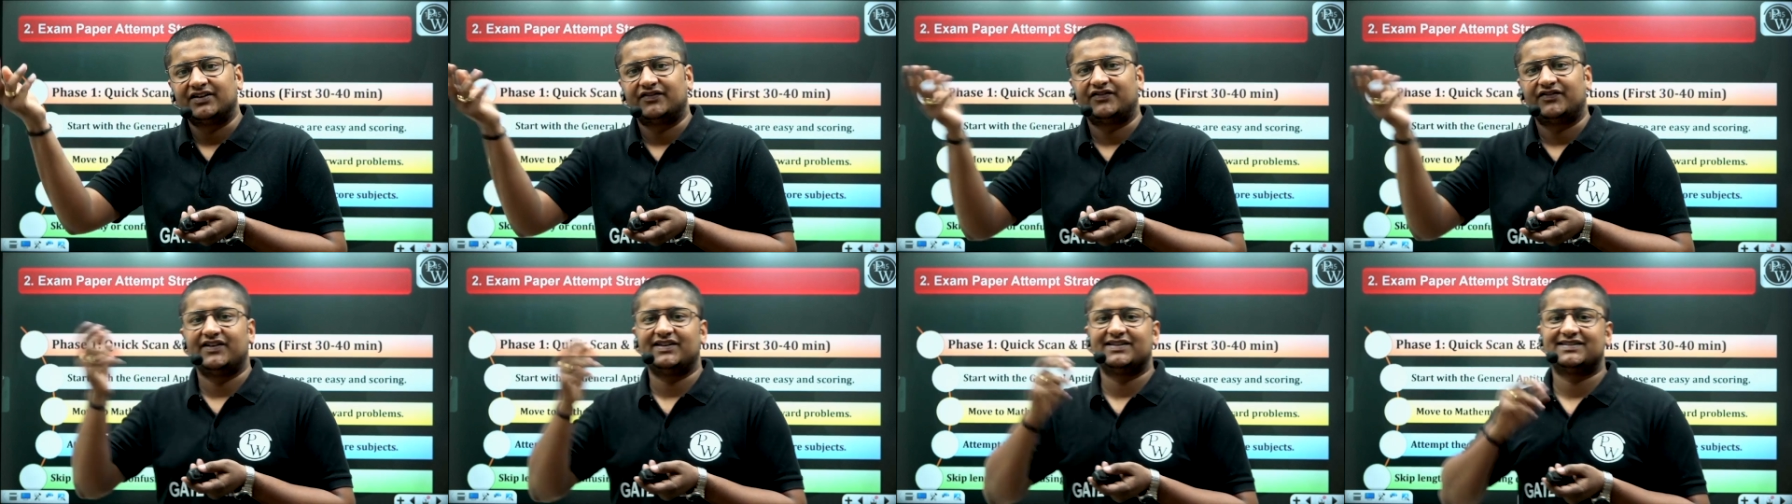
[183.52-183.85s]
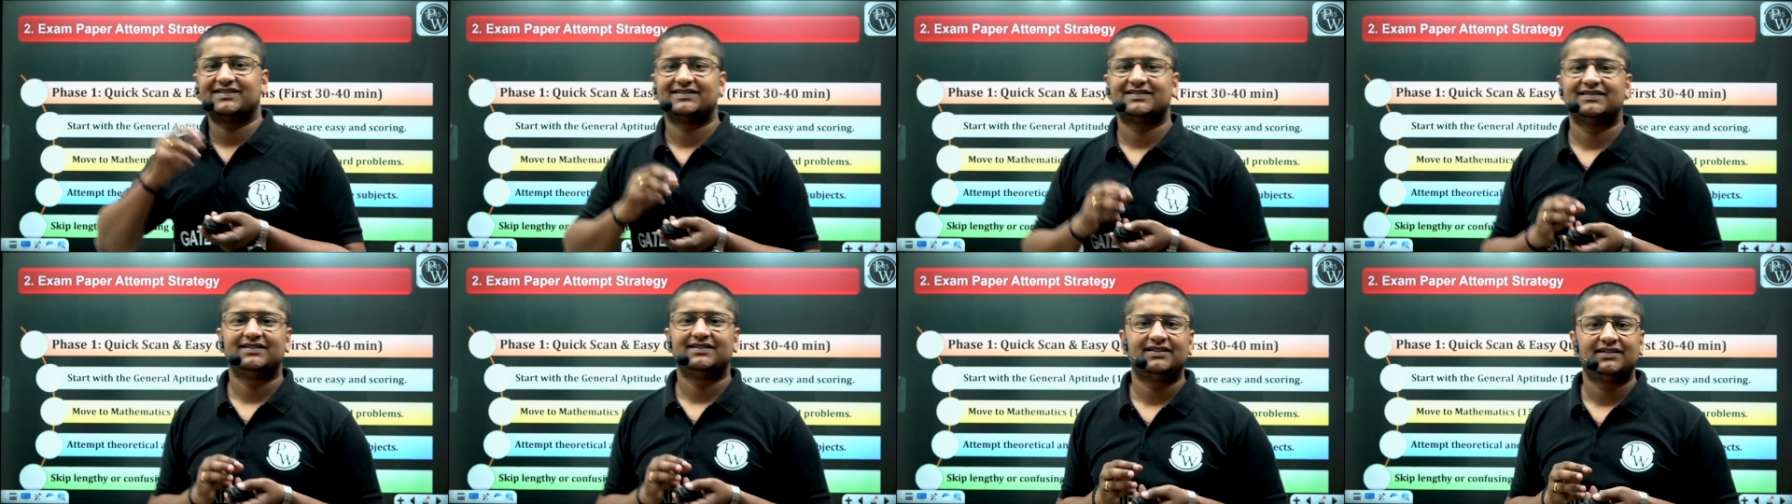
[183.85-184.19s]
phase
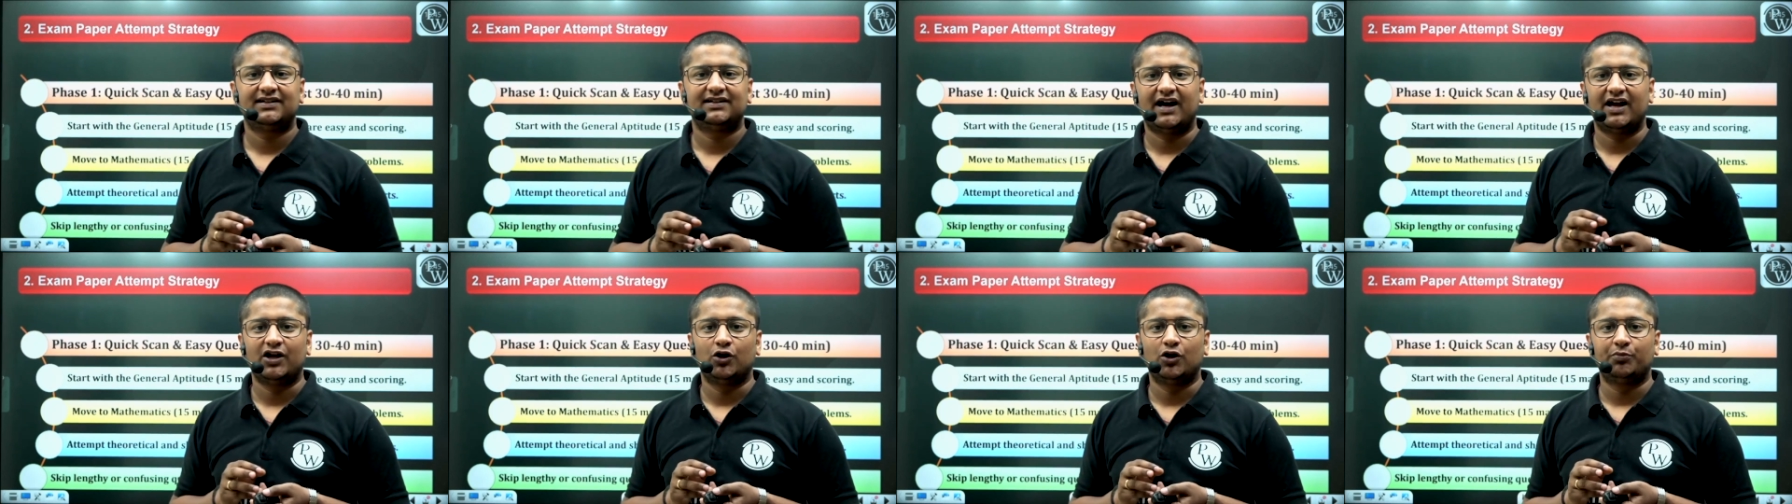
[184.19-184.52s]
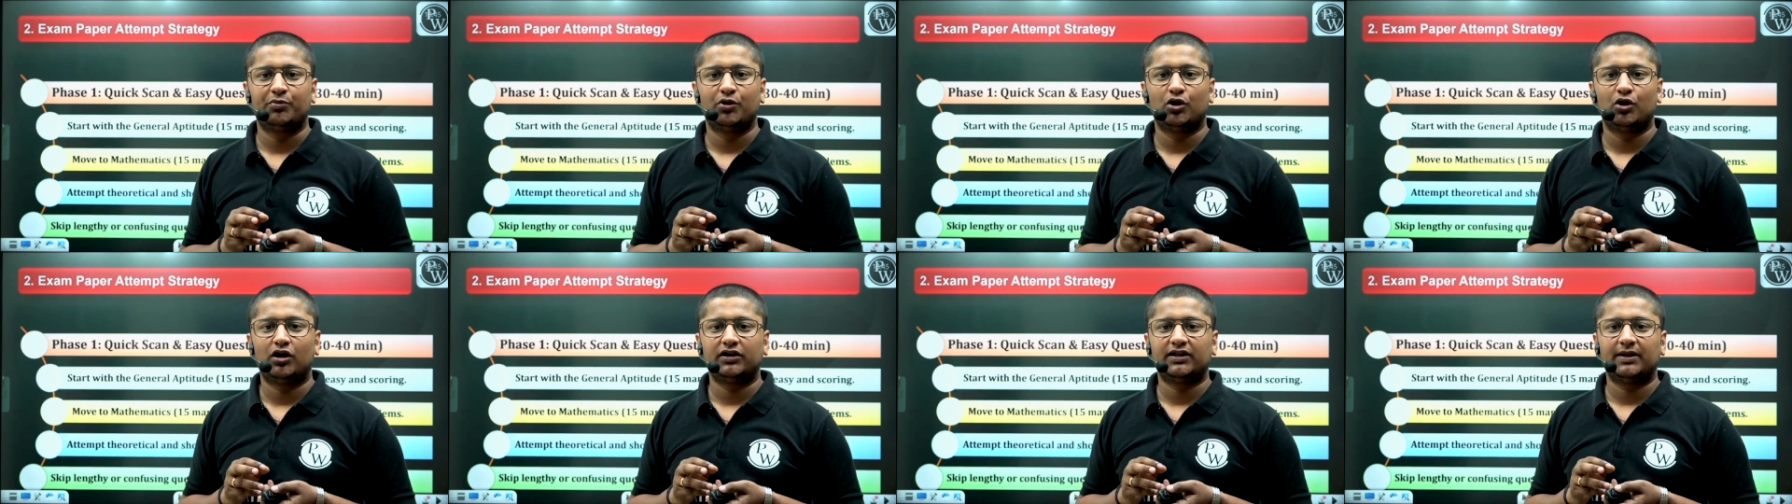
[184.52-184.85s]
i hope you
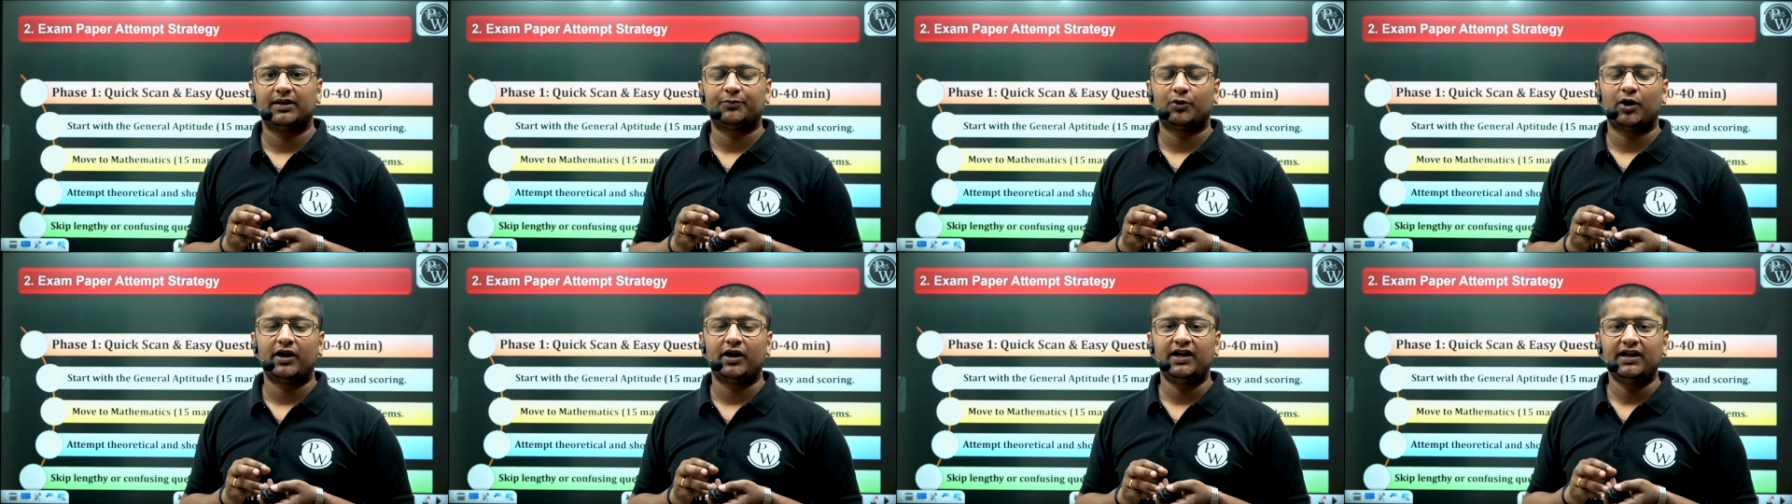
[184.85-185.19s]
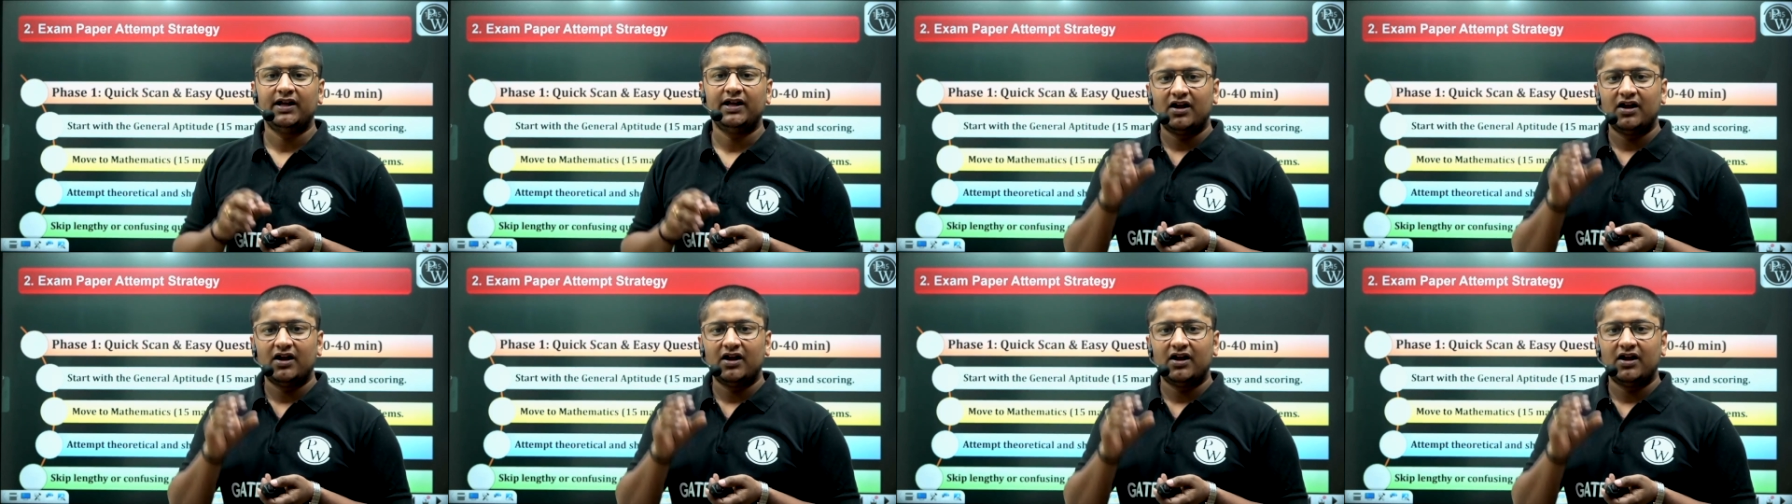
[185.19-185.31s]
got the point